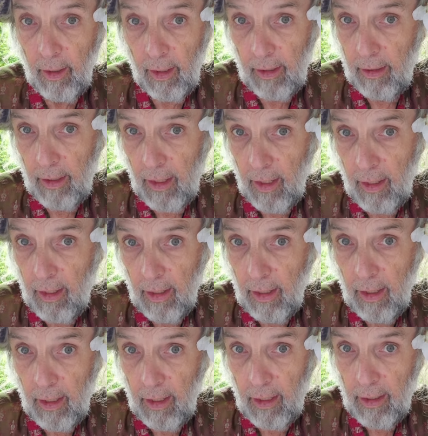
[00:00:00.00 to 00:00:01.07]
and
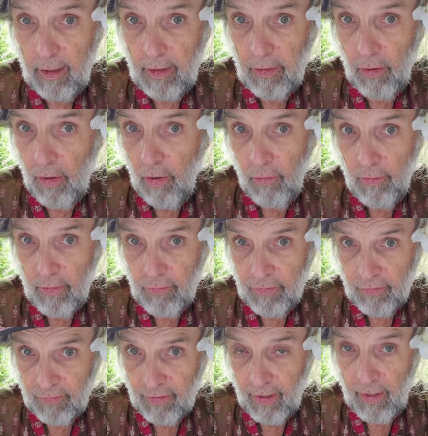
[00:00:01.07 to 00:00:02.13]
he always
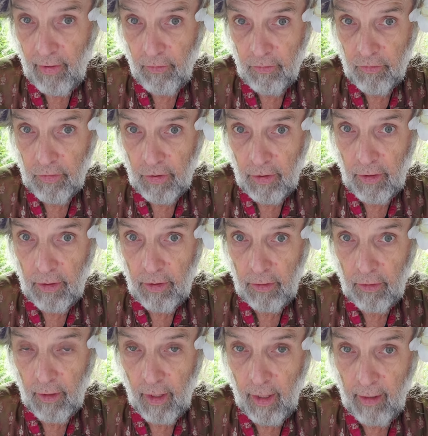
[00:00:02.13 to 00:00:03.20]
is
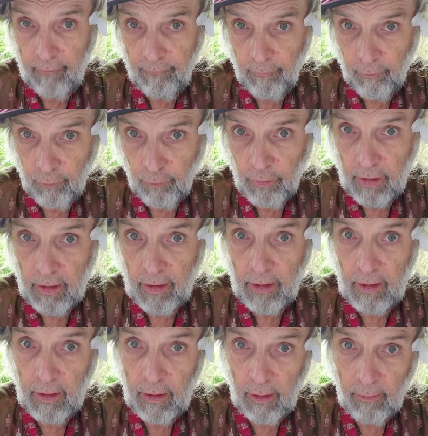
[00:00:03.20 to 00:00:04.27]
guaranteed a
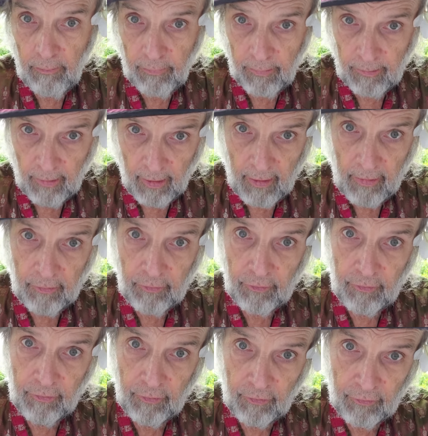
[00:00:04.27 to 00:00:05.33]
free
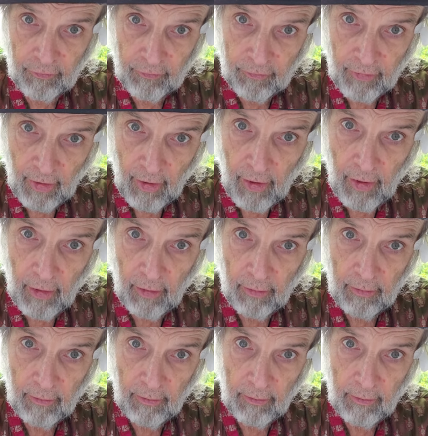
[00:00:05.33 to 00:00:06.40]
place to stay
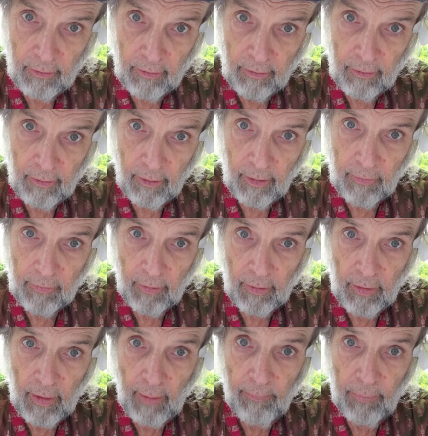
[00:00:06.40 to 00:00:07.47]
at the
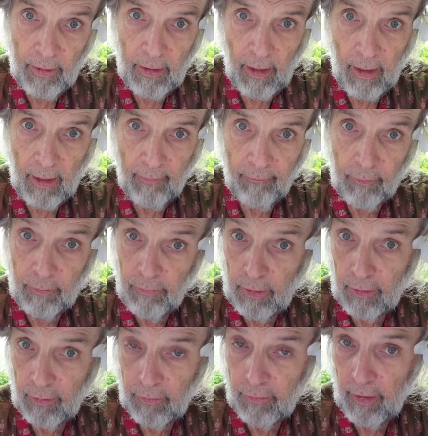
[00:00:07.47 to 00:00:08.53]
Hippie Haven,
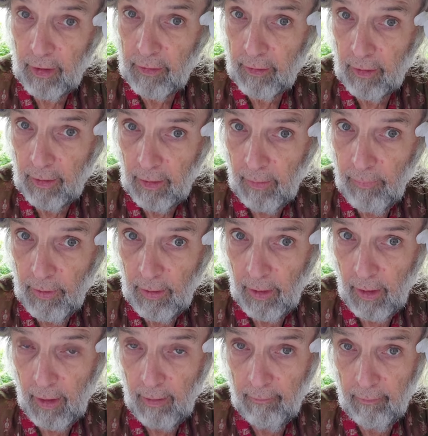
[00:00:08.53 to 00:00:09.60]
because at the Hippie
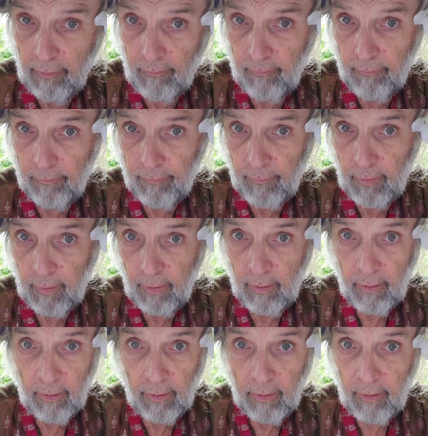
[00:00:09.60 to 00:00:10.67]
Haven,
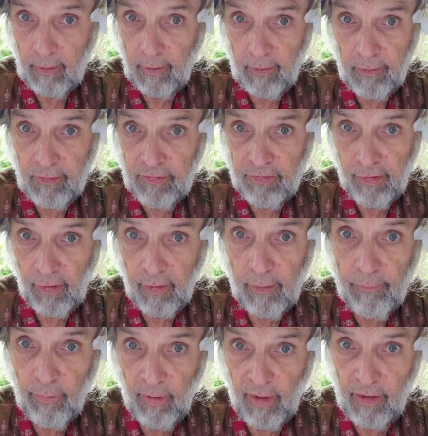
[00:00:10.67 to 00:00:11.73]
he's
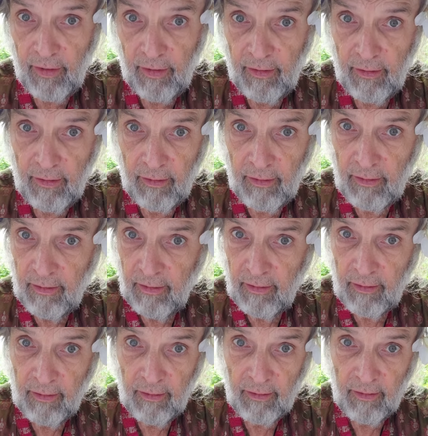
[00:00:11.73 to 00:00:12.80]
celebrated.
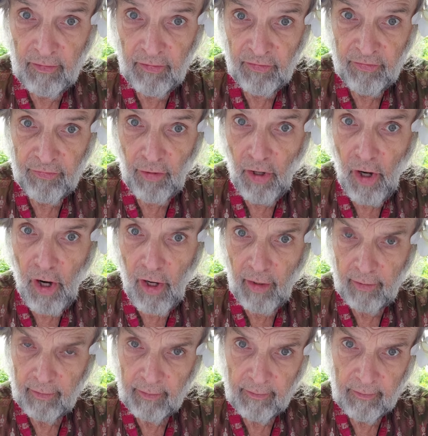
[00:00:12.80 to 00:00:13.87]
He's a
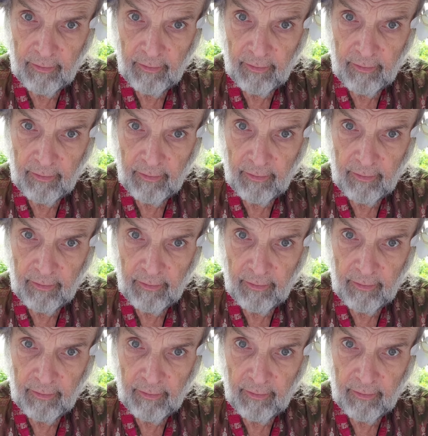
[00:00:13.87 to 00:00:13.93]
star.